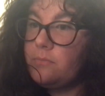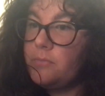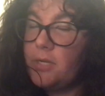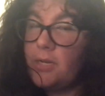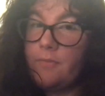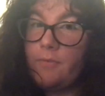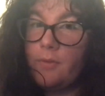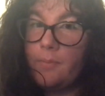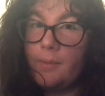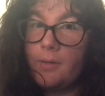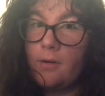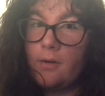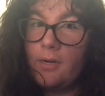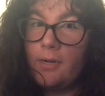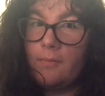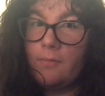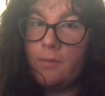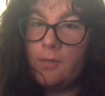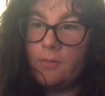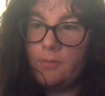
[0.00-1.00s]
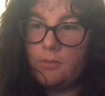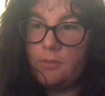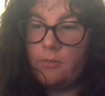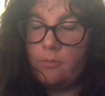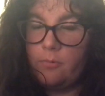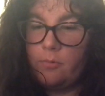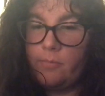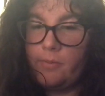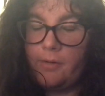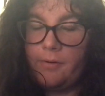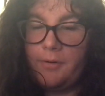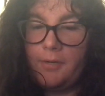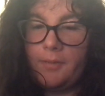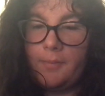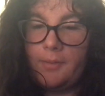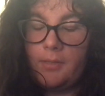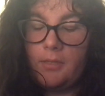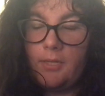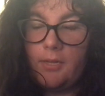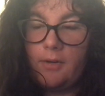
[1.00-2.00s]
felt better. I was a little bit weary
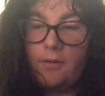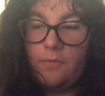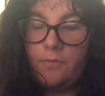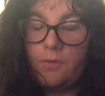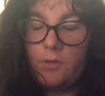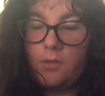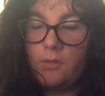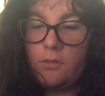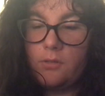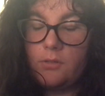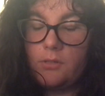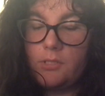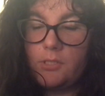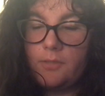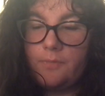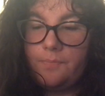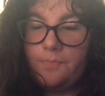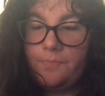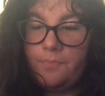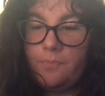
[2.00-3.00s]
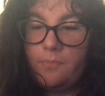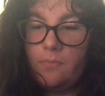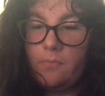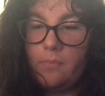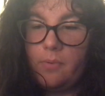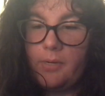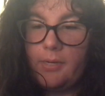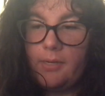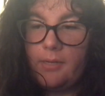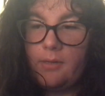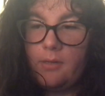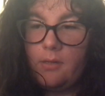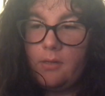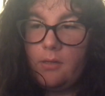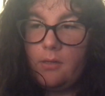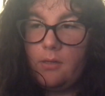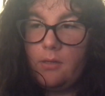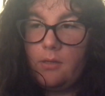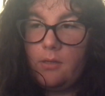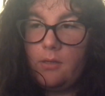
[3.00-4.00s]
about that at first, but
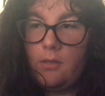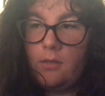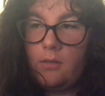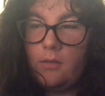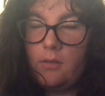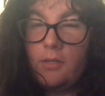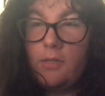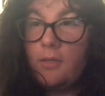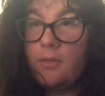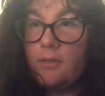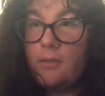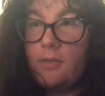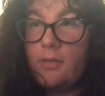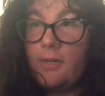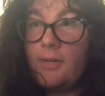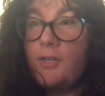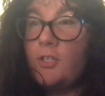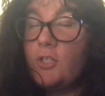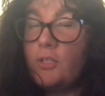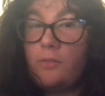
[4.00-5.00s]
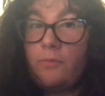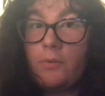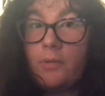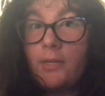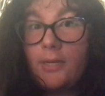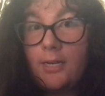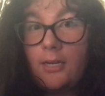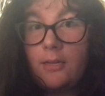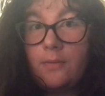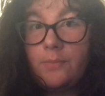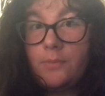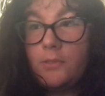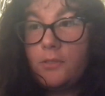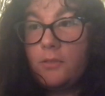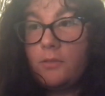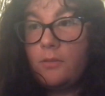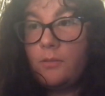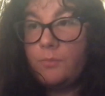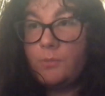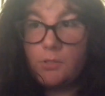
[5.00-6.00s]
it actually really helped. You
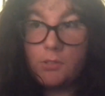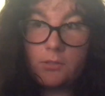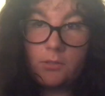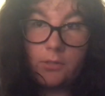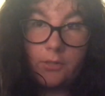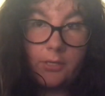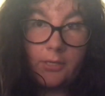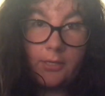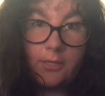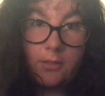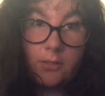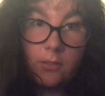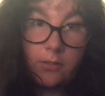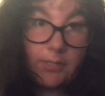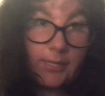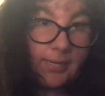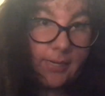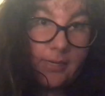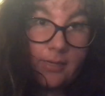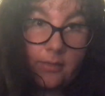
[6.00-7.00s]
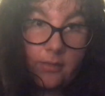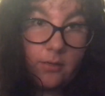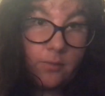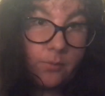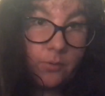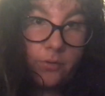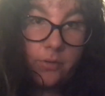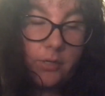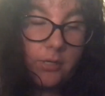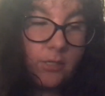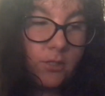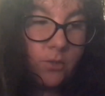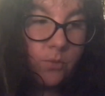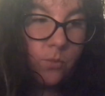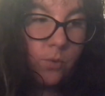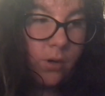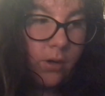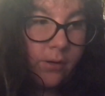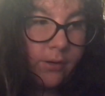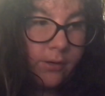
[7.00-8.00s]
know, I'm just looking at the lake and I'm looking at the
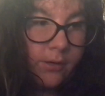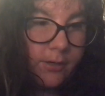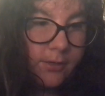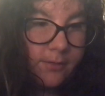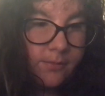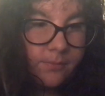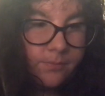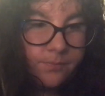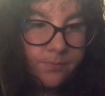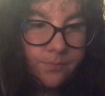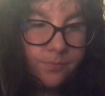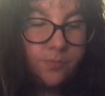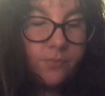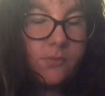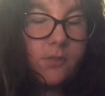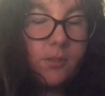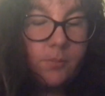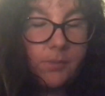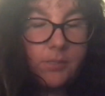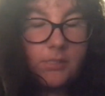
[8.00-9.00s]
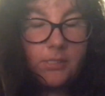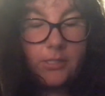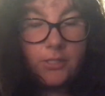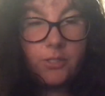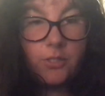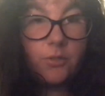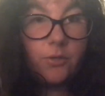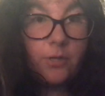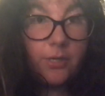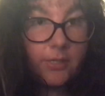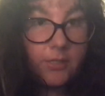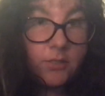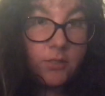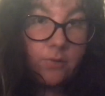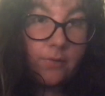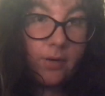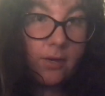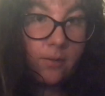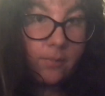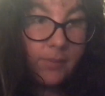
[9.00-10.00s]
water and I'm listening to the crickets
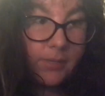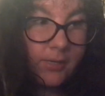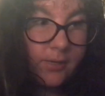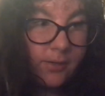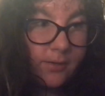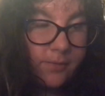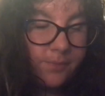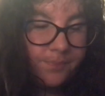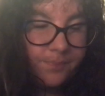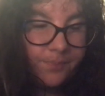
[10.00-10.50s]
around me, and